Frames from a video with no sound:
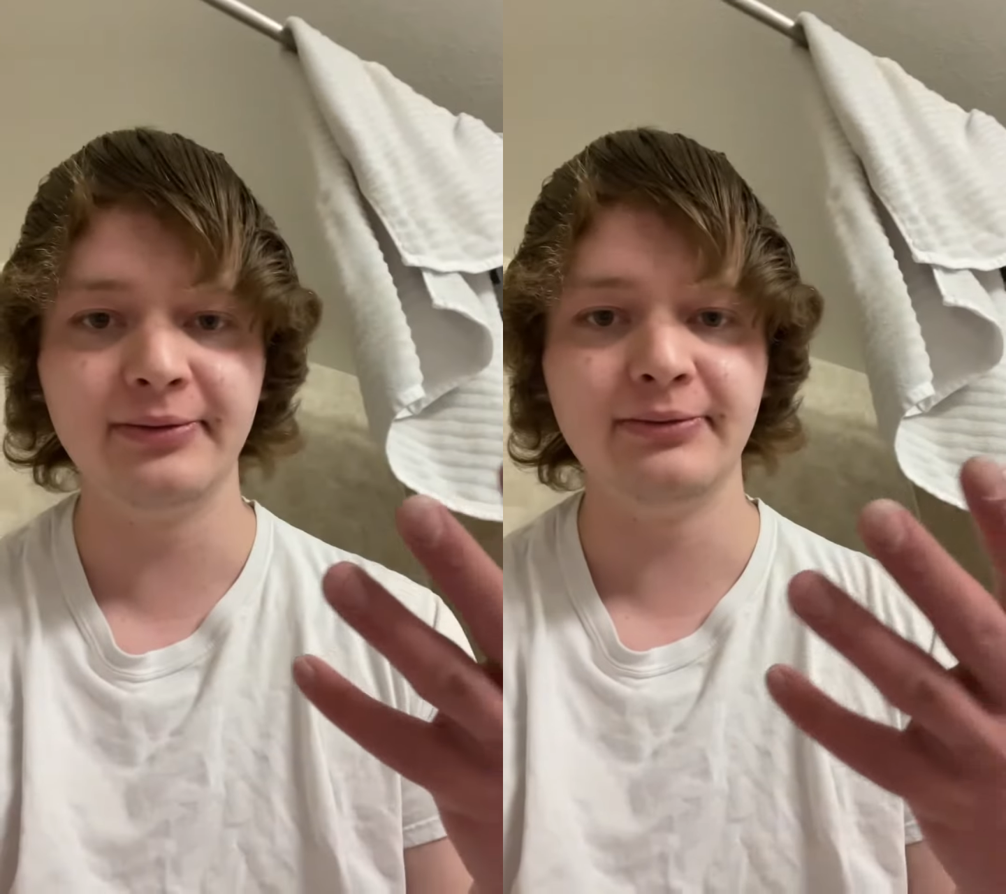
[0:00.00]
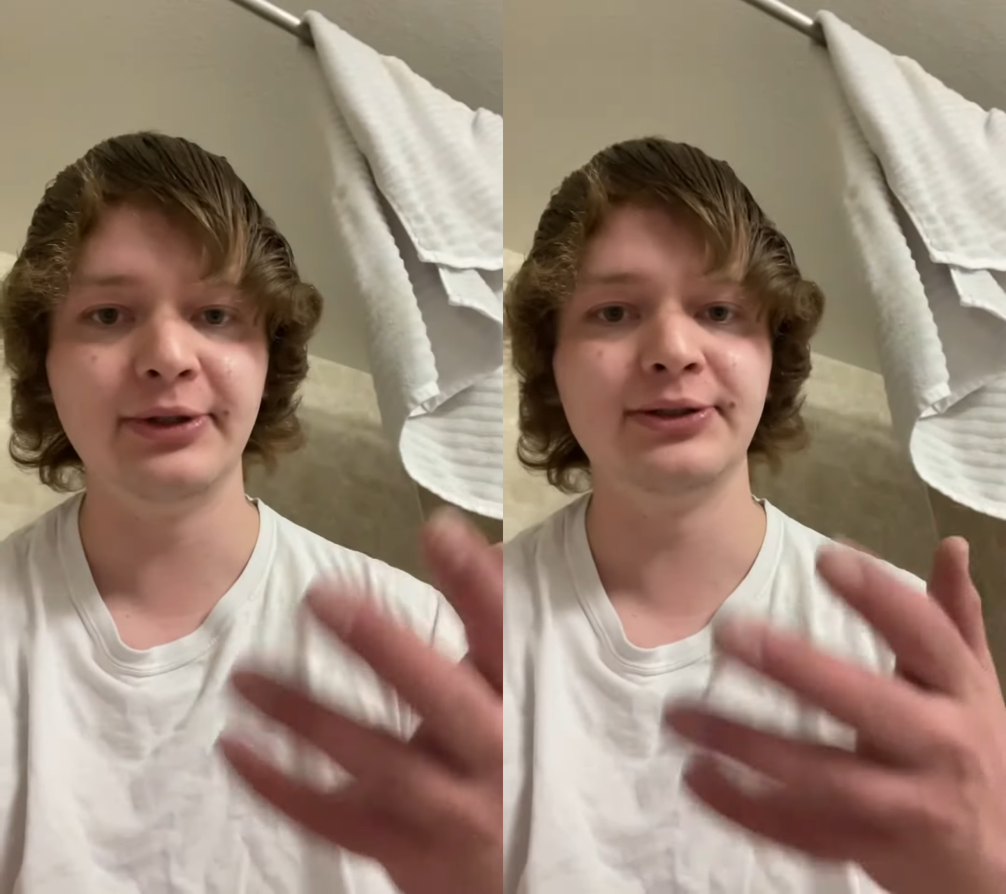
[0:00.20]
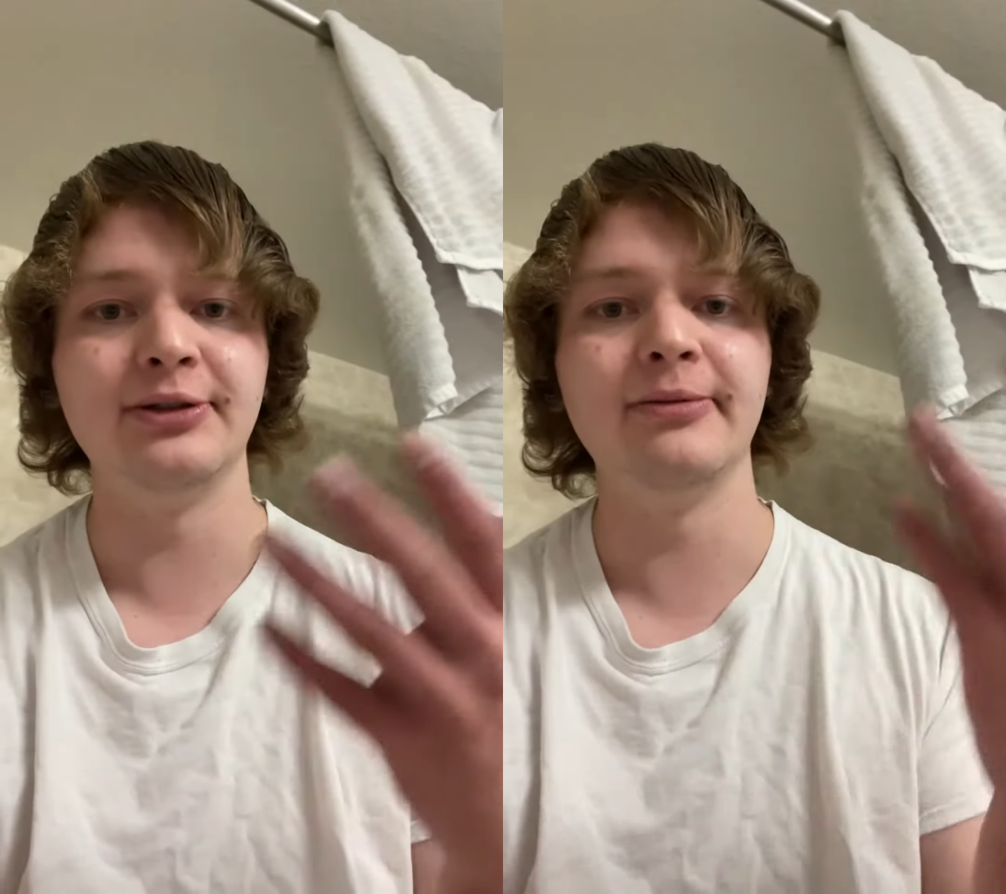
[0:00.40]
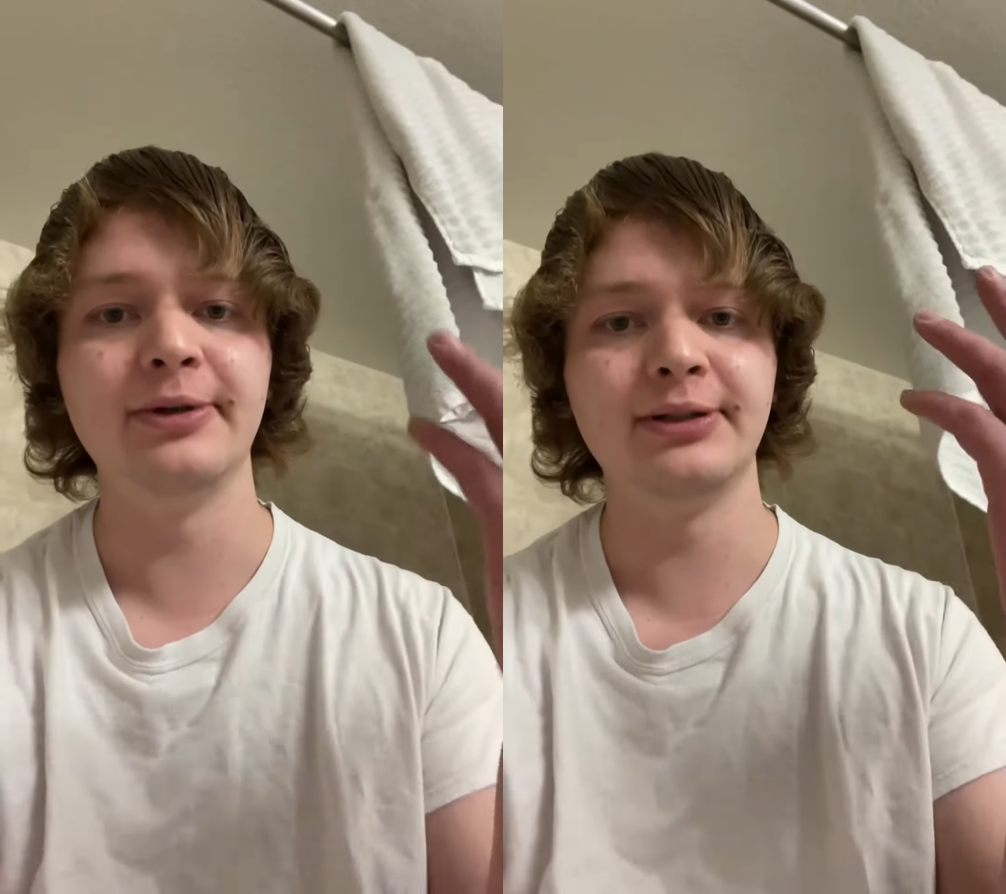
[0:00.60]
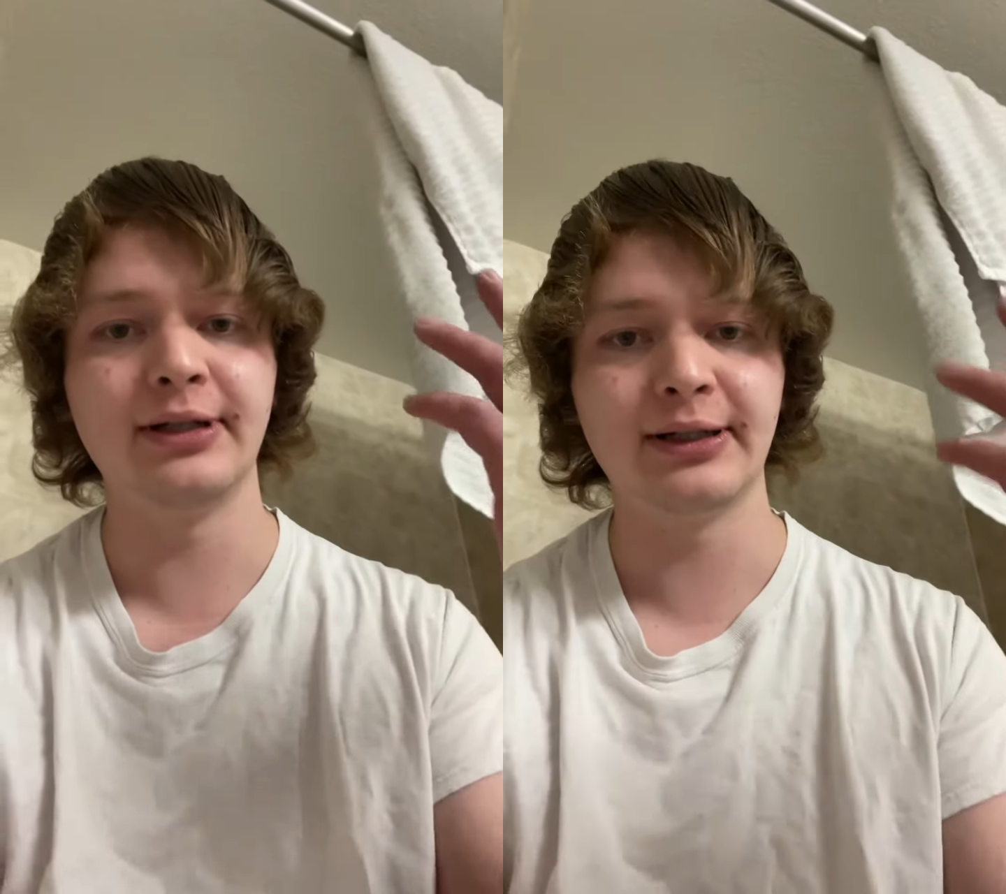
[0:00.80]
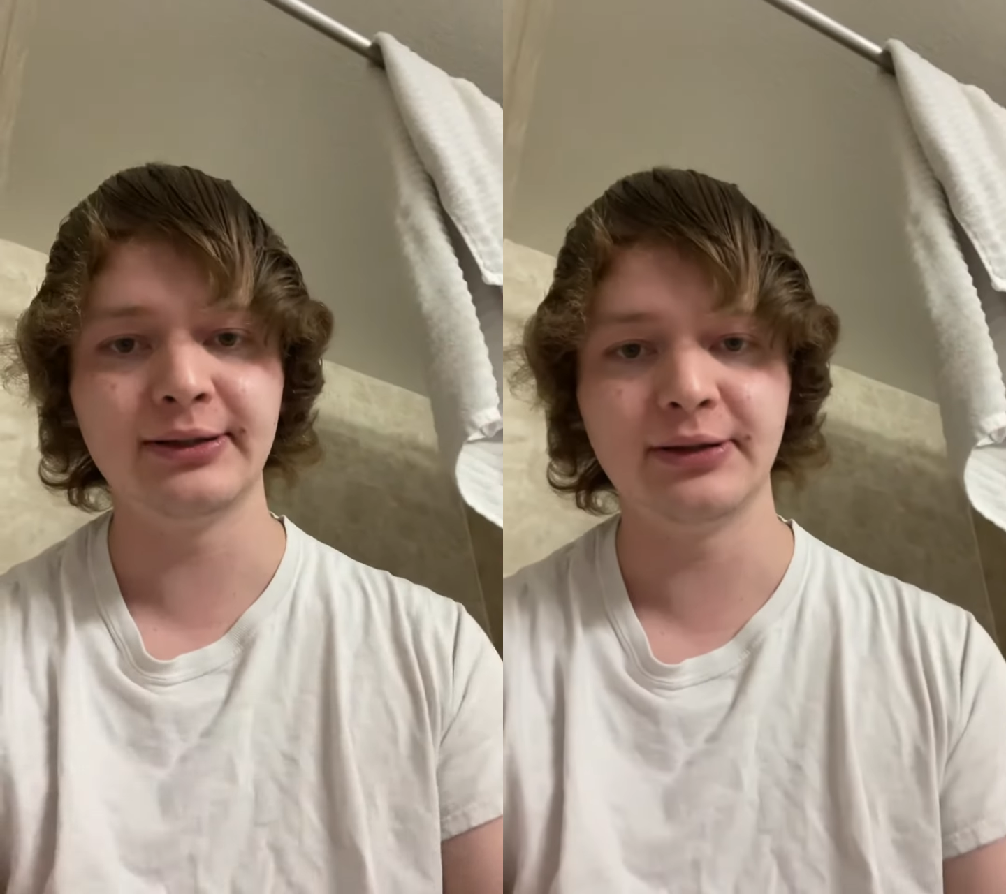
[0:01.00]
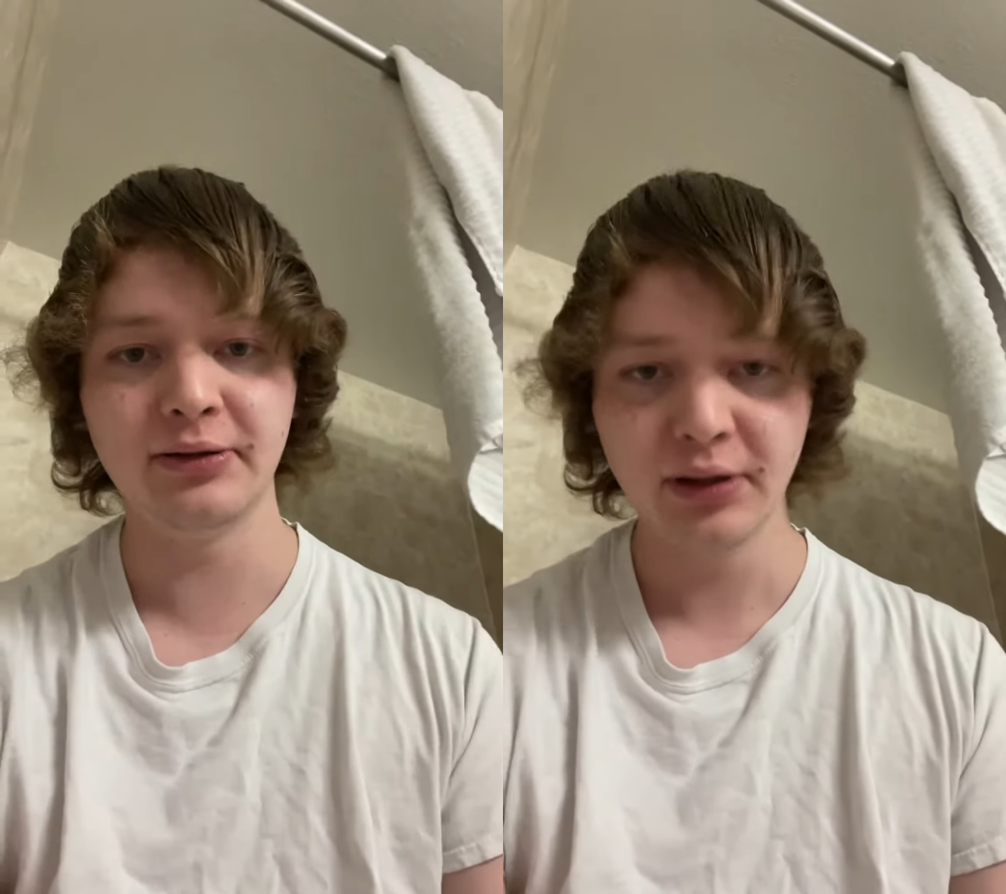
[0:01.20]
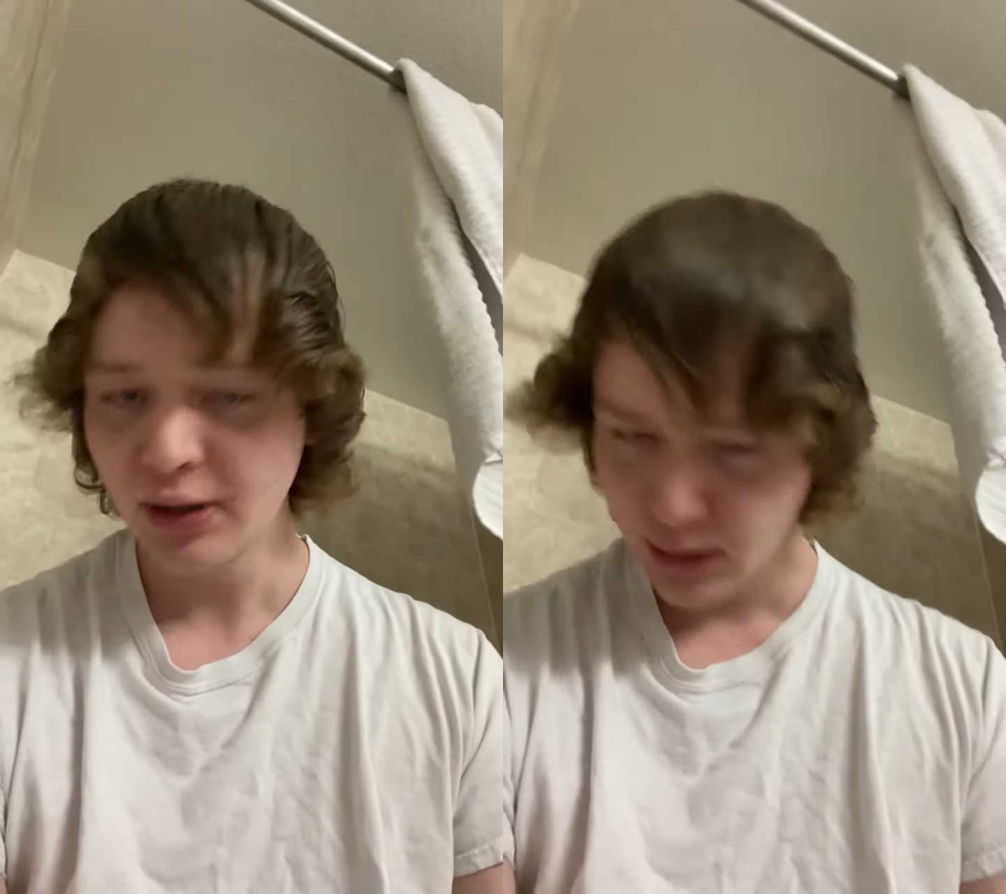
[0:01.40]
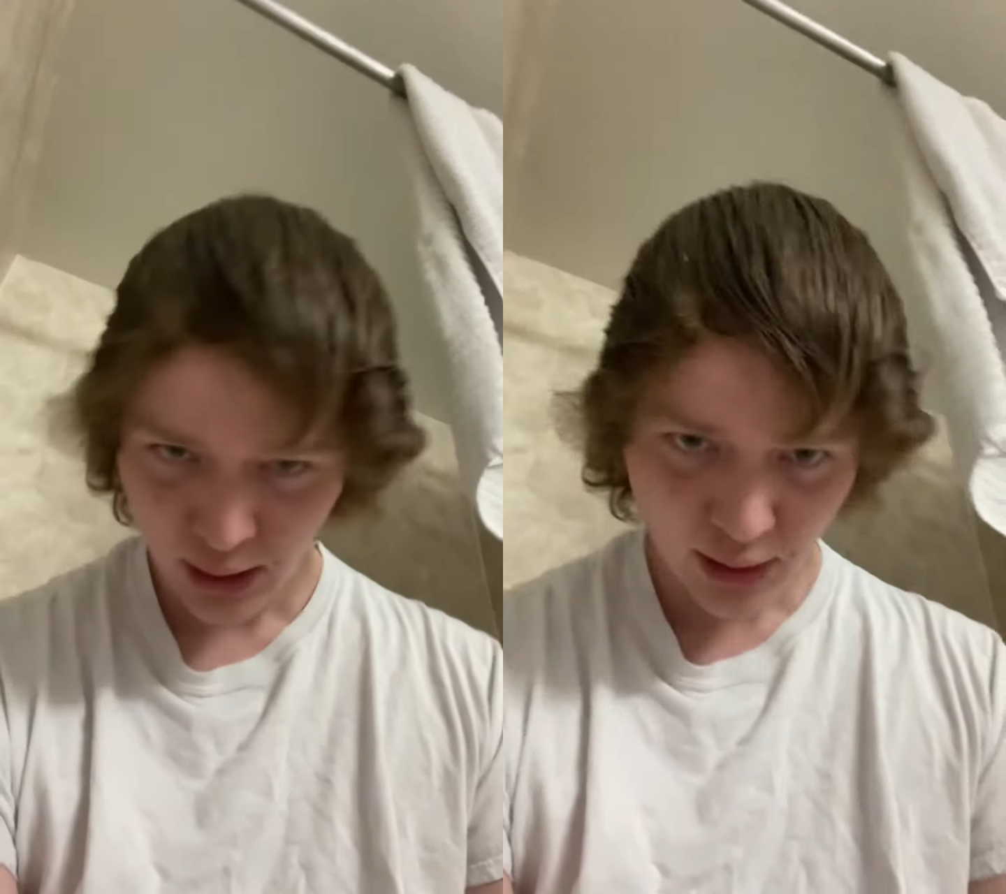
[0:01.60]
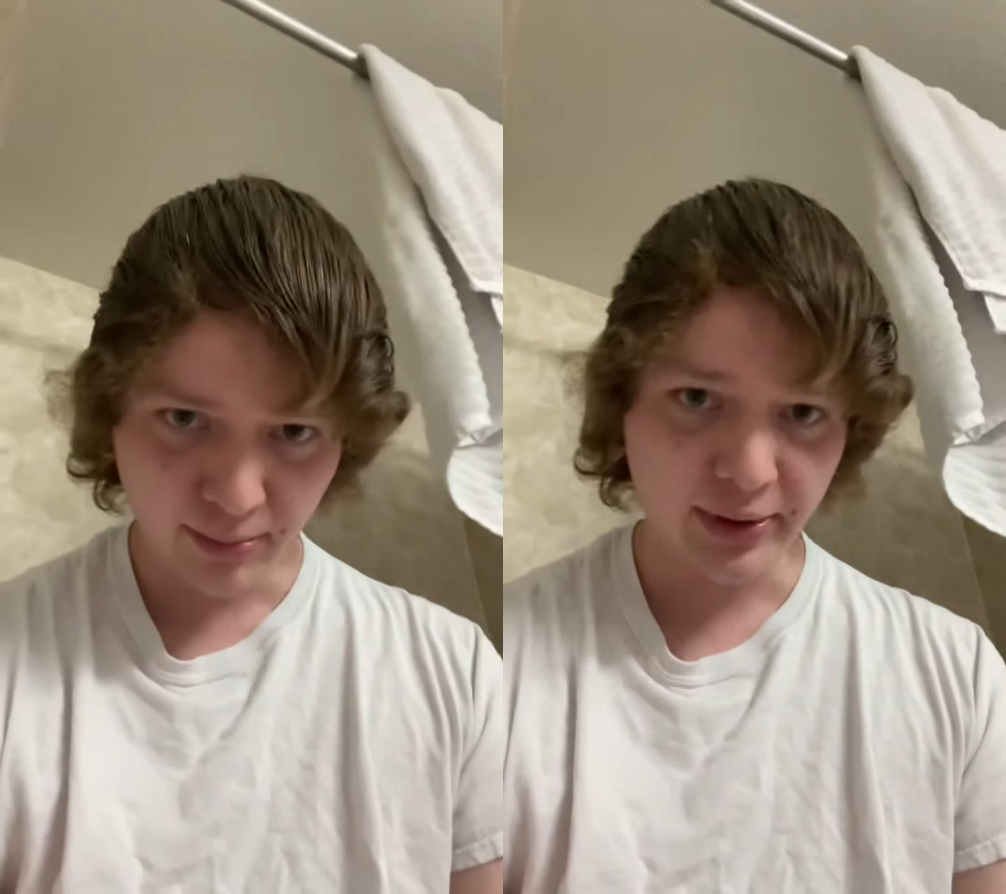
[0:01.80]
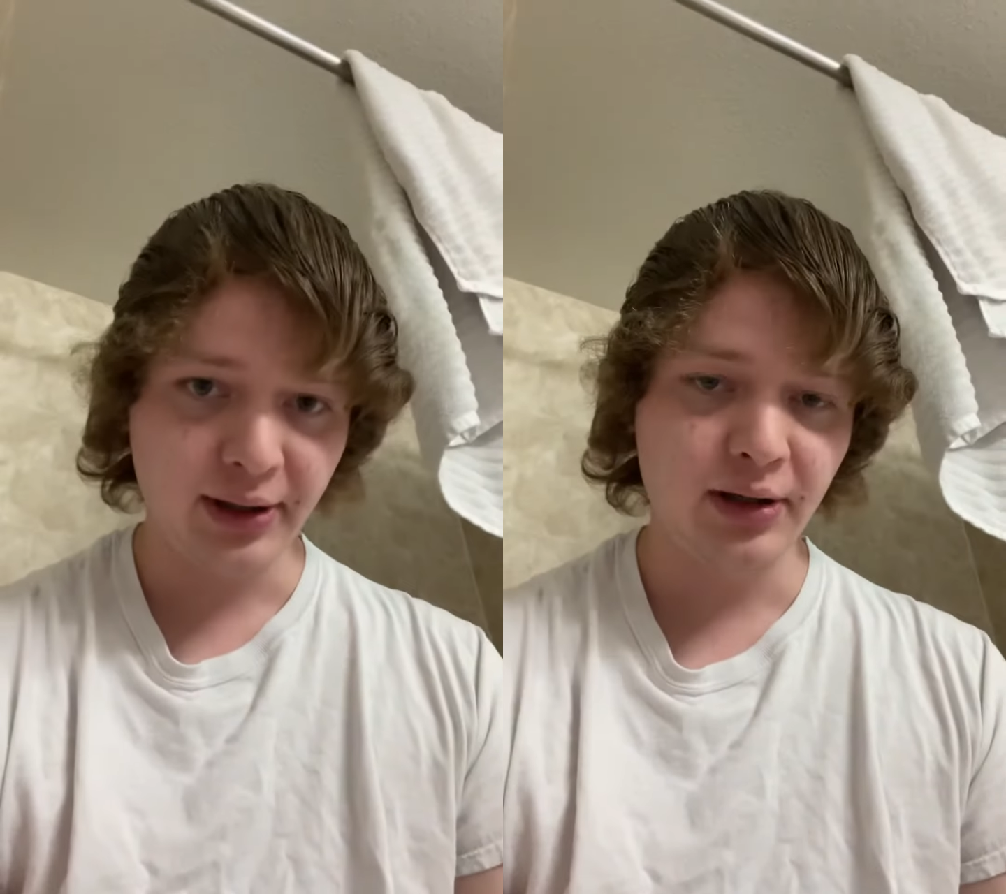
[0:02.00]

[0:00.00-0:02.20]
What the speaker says: what Serb you're talking to. But